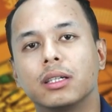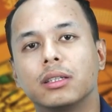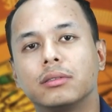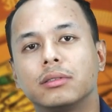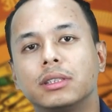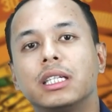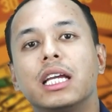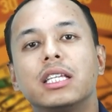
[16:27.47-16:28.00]

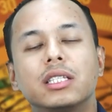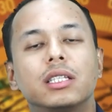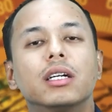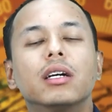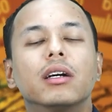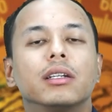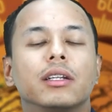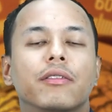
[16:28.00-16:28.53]
change the
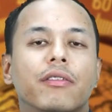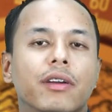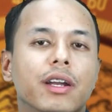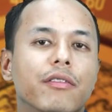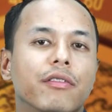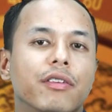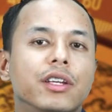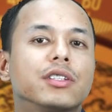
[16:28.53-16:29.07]
different
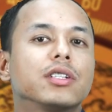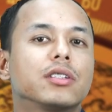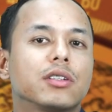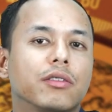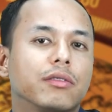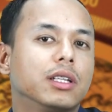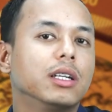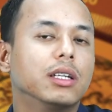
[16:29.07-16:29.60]
features of
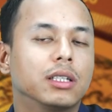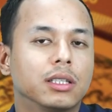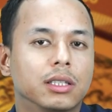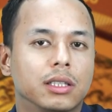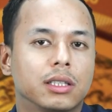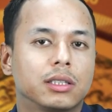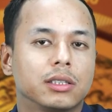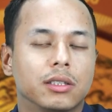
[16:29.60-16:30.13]
the
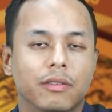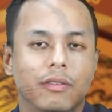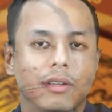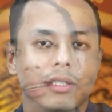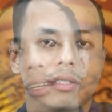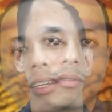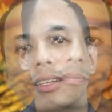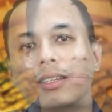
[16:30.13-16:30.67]
Earth's surface.